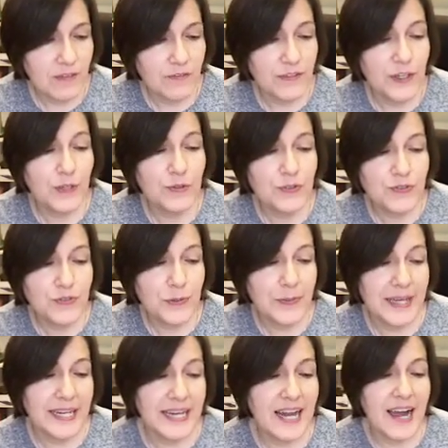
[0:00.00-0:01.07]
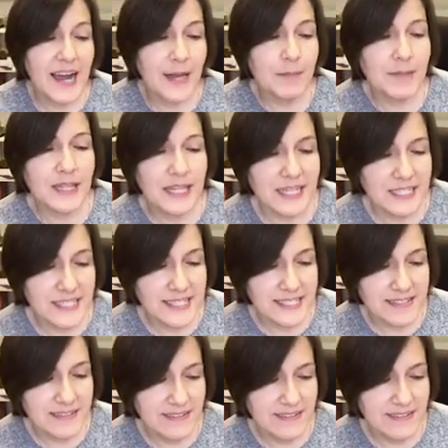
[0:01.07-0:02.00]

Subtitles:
Views from any high place.